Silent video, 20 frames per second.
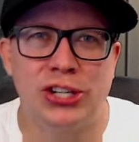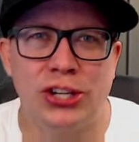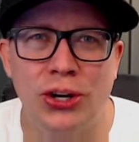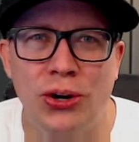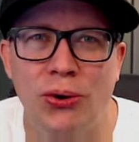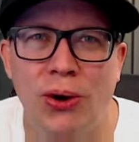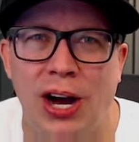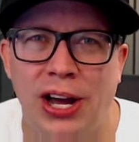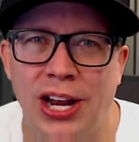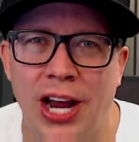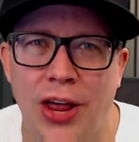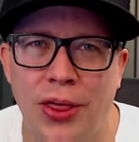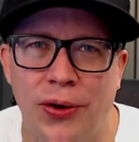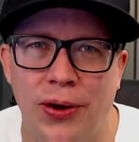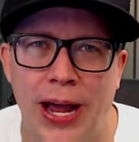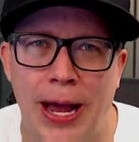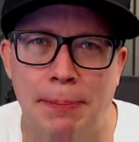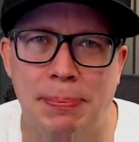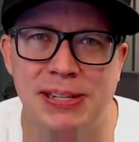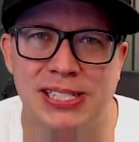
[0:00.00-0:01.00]
to
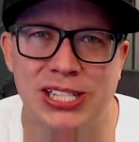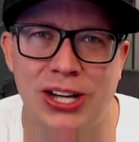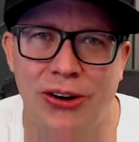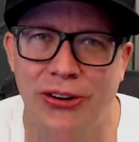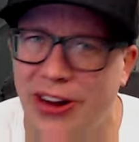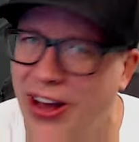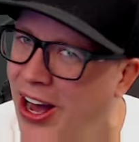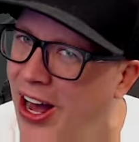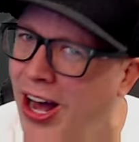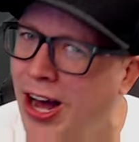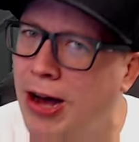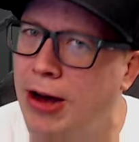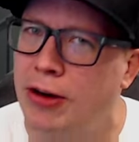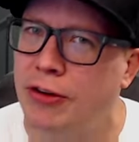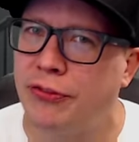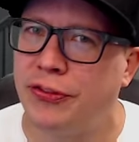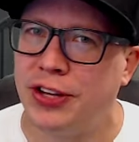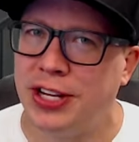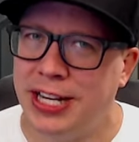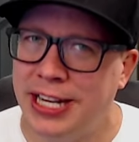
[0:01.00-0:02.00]
another episode
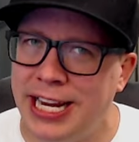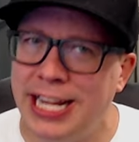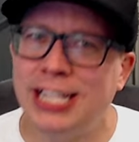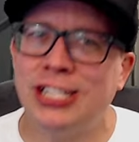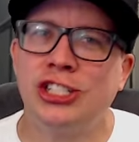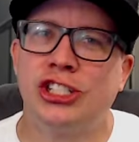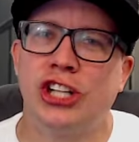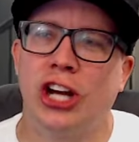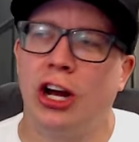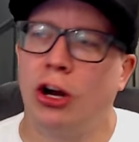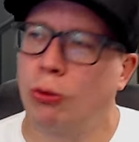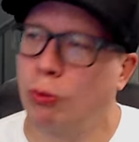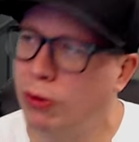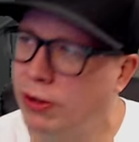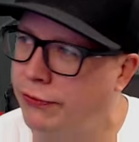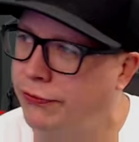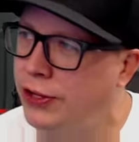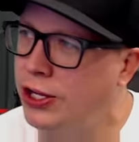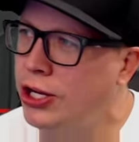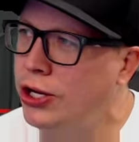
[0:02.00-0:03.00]
of Ninja
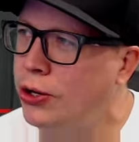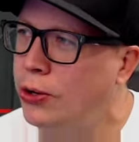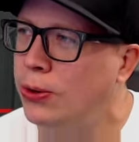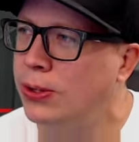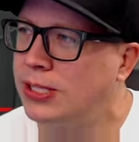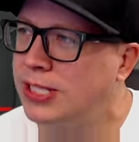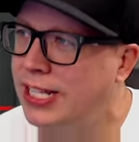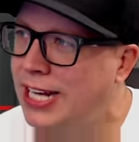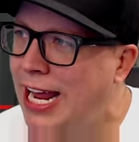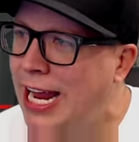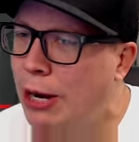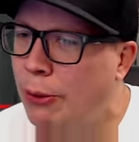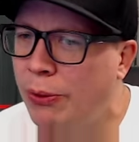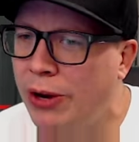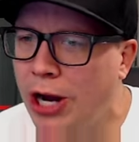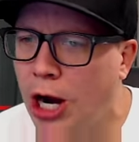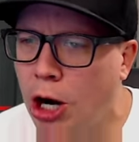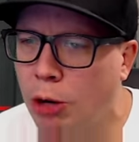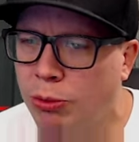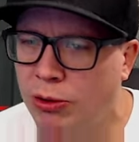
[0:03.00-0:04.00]
Review. Today
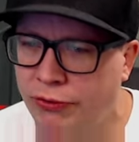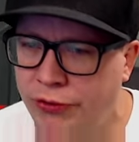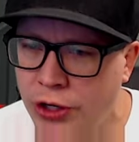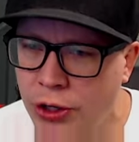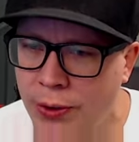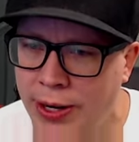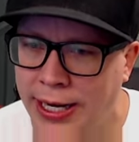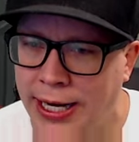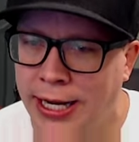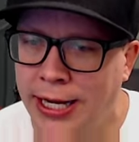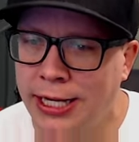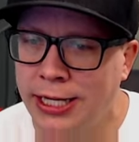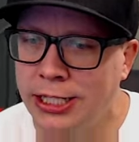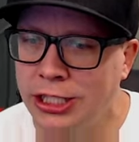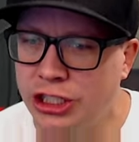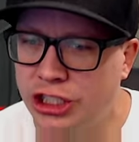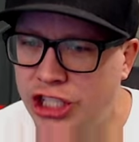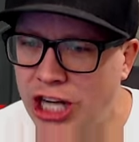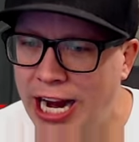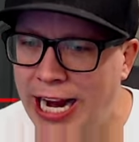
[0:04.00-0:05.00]
we are reviewing
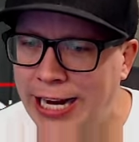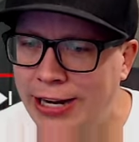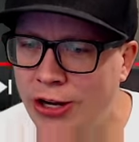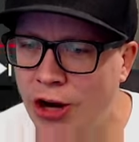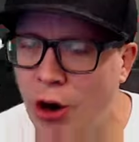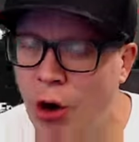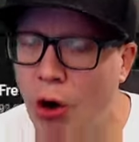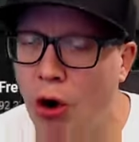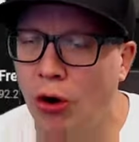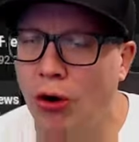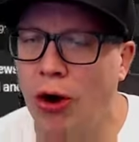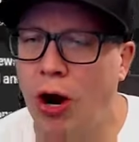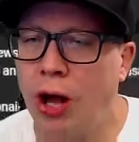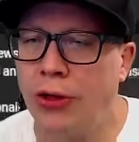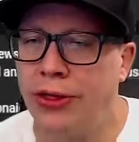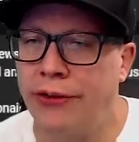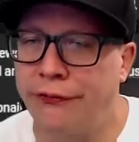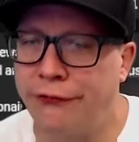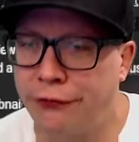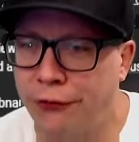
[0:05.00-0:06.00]
Jay Noor
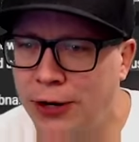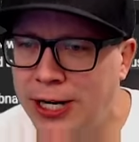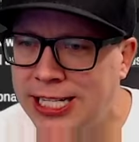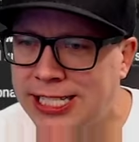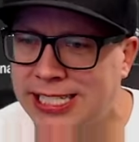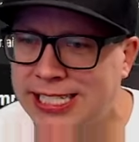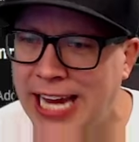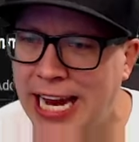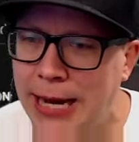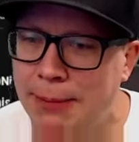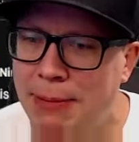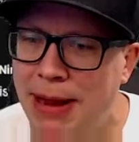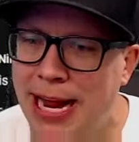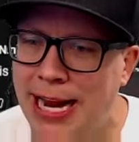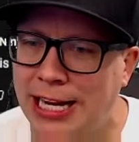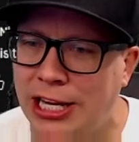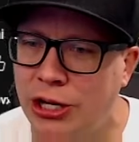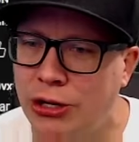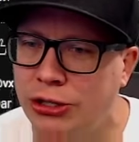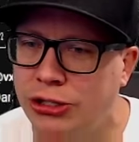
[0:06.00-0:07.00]
on the Free Skate
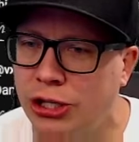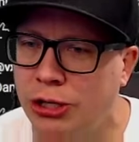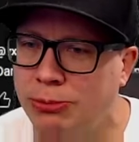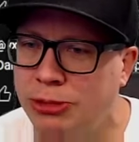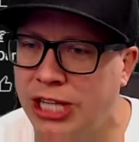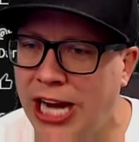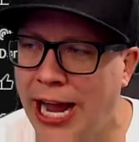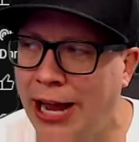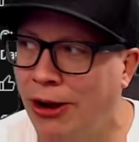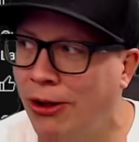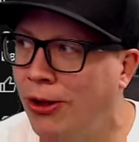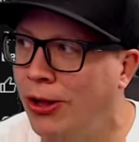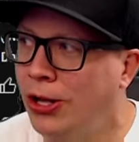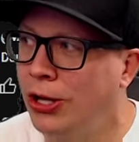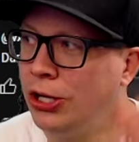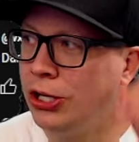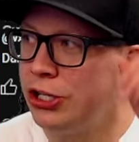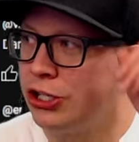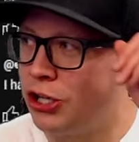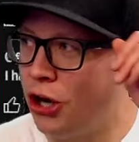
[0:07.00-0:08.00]
Mag YouTube channel.
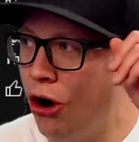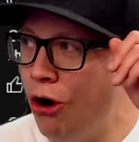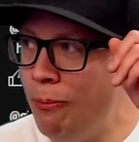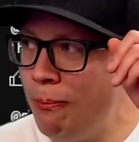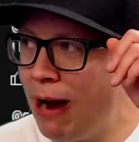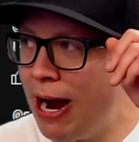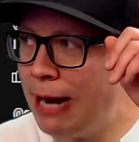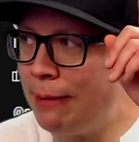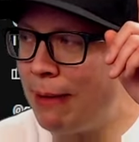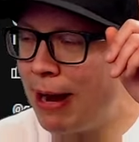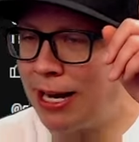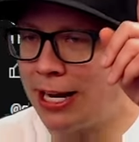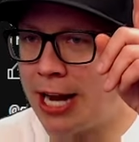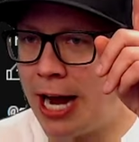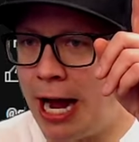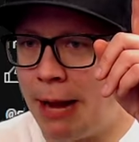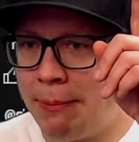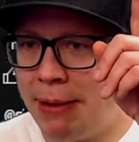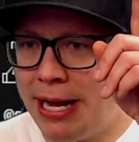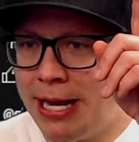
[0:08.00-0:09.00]
Don't mind my
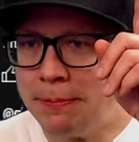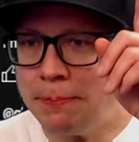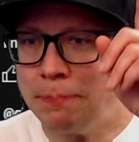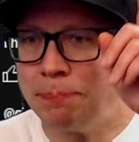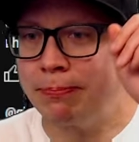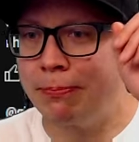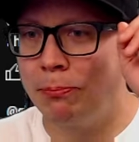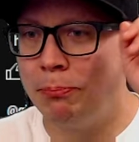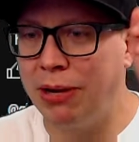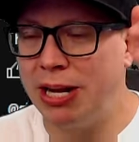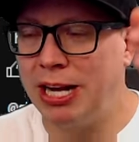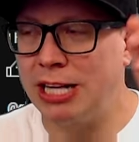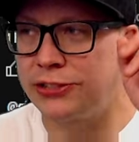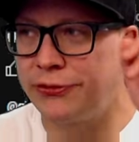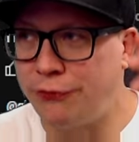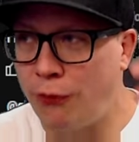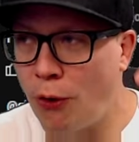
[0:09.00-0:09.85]
comment, because